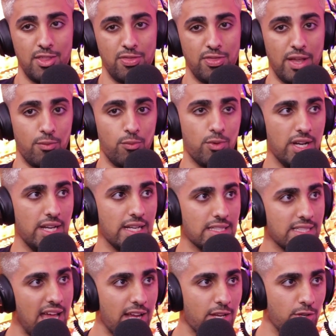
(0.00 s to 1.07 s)
they really
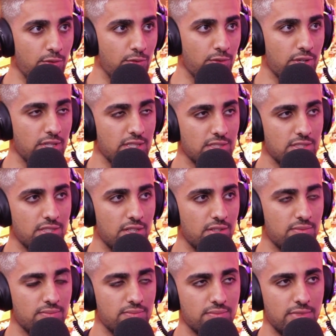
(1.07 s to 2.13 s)
attack you for it. So,
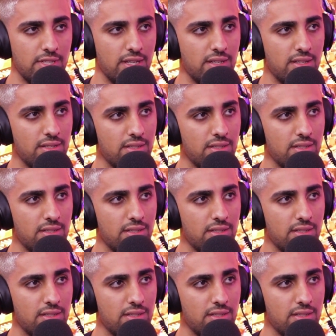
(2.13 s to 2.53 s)
yeah.